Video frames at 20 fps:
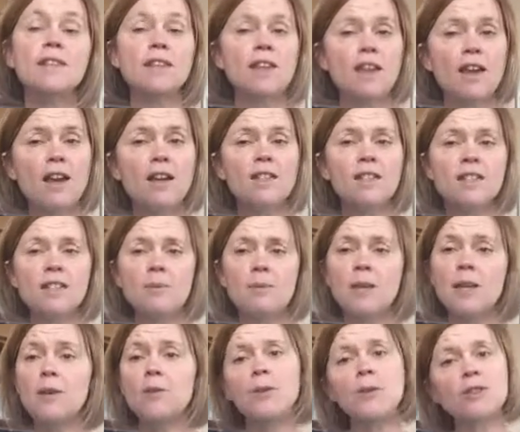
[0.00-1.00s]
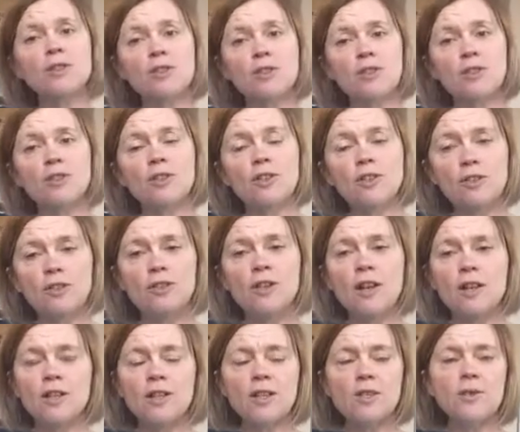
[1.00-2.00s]
So they are similar, which you could
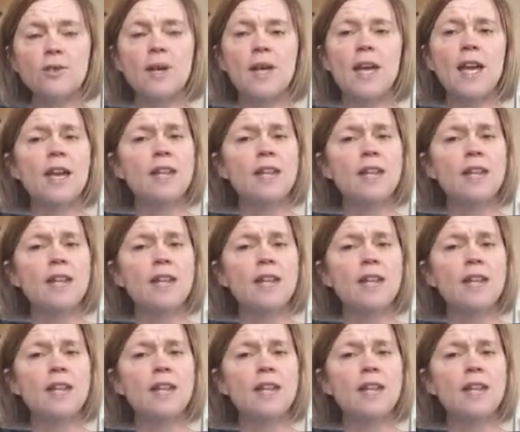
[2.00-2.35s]
argue